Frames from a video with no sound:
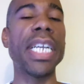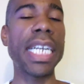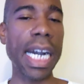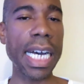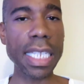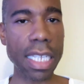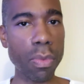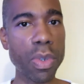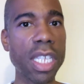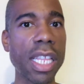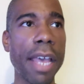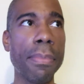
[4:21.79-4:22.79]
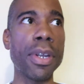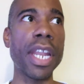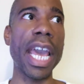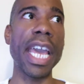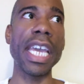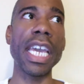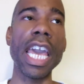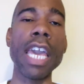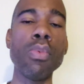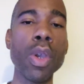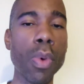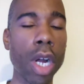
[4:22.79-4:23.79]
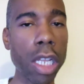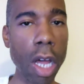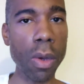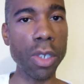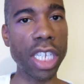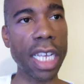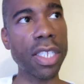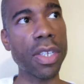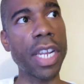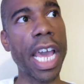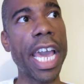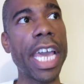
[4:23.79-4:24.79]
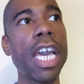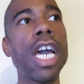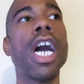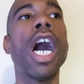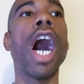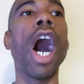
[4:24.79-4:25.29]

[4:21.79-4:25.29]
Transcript: because it was Labor Day and we were closed yesterday,